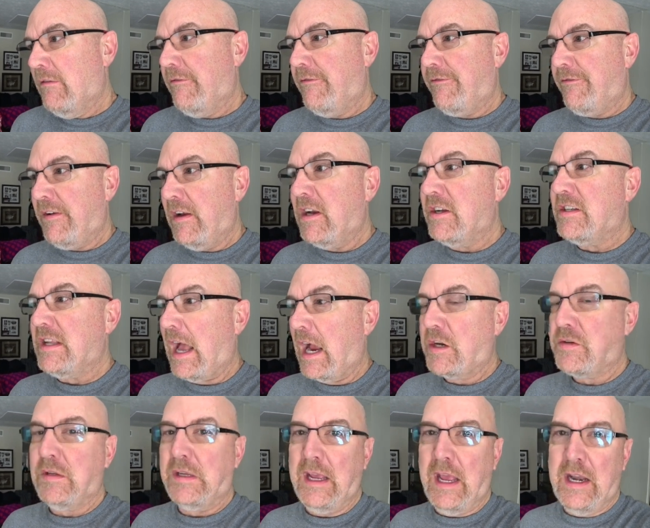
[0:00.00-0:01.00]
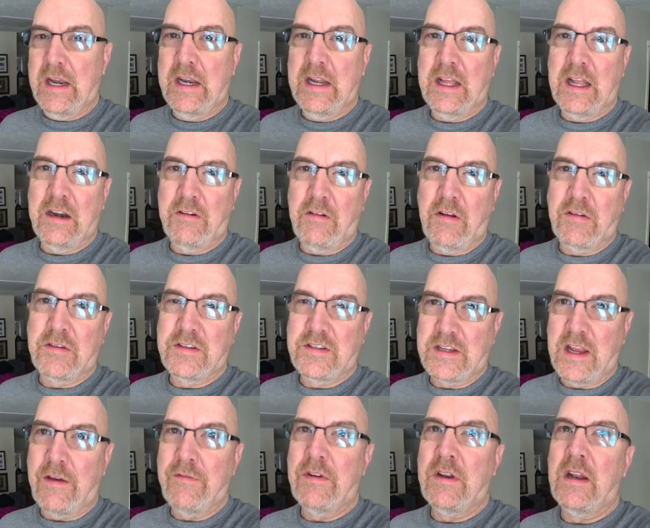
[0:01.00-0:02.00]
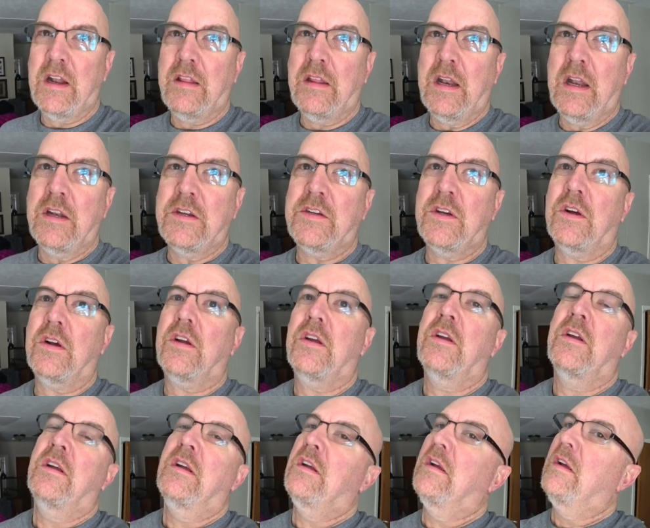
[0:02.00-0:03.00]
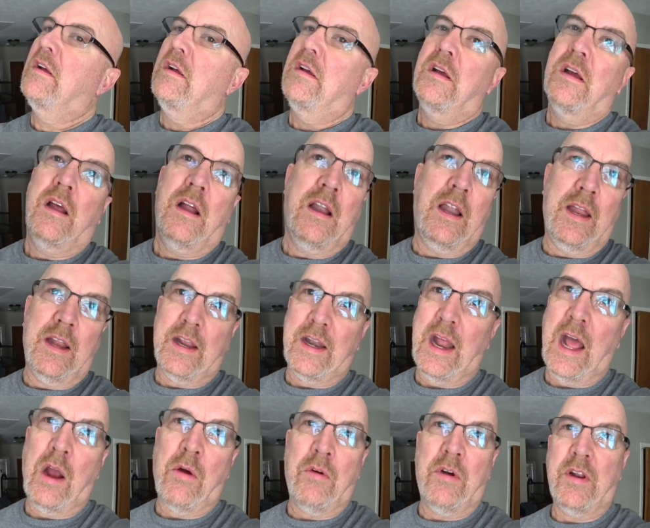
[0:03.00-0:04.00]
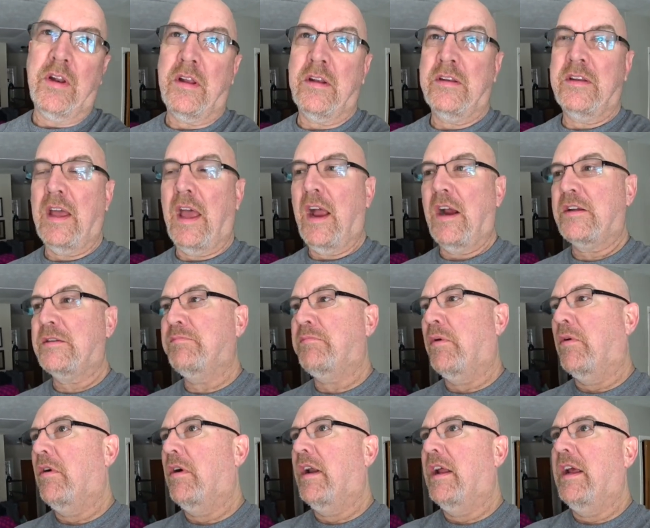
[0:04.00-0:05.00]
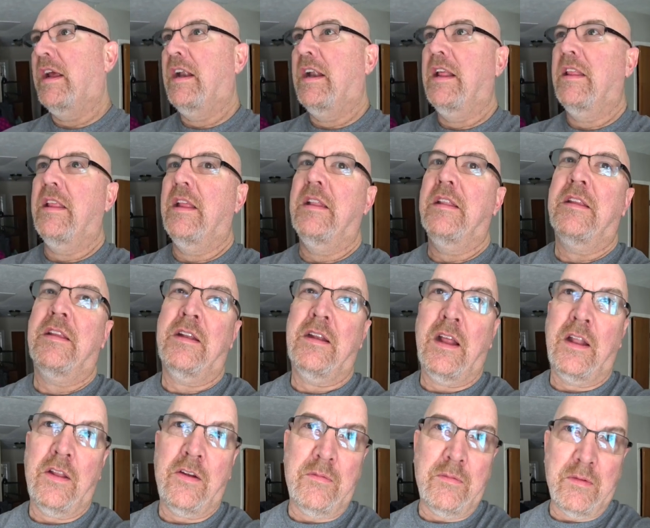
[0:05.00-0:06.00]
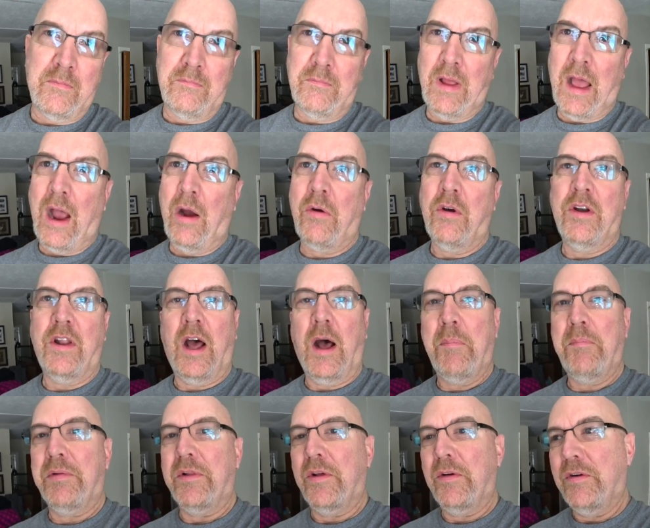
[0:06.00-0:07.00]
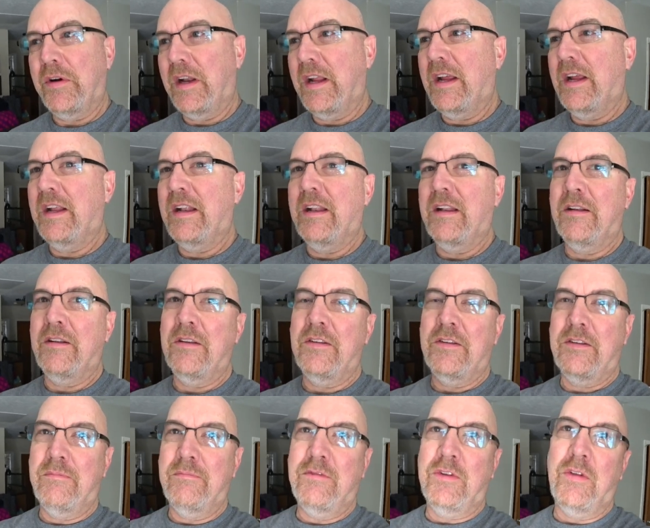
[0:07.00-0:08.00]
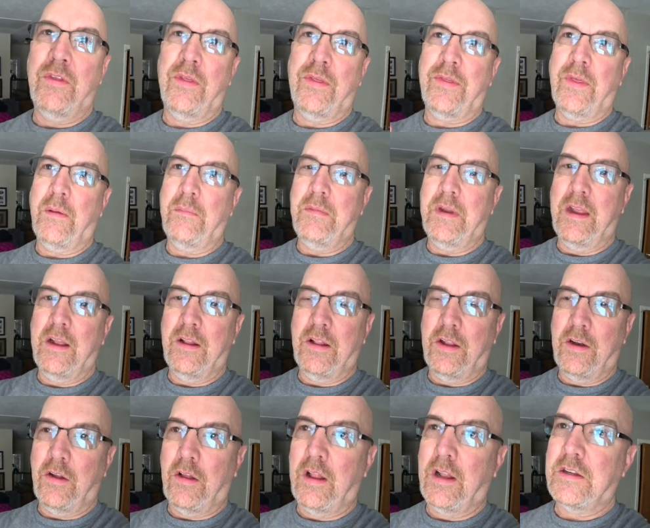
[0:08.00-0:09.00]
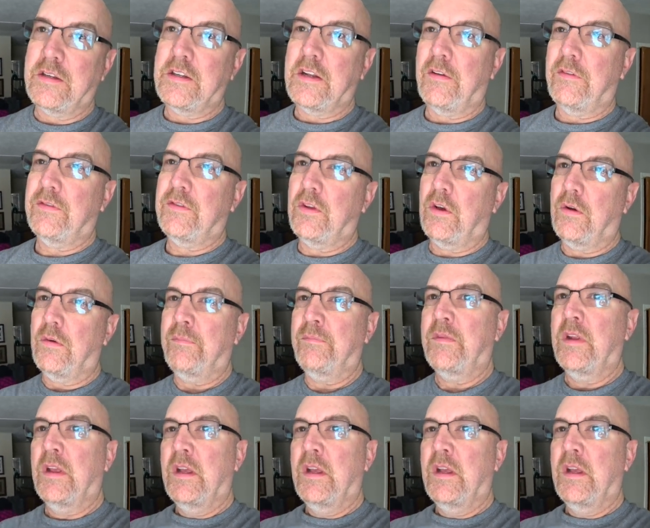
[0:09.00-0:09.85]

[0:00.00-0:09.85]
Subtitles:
finished actually editing at around 7, and then it took like an hour to export it, and then another hour to upload it and do the thumbnail and all that stuff. So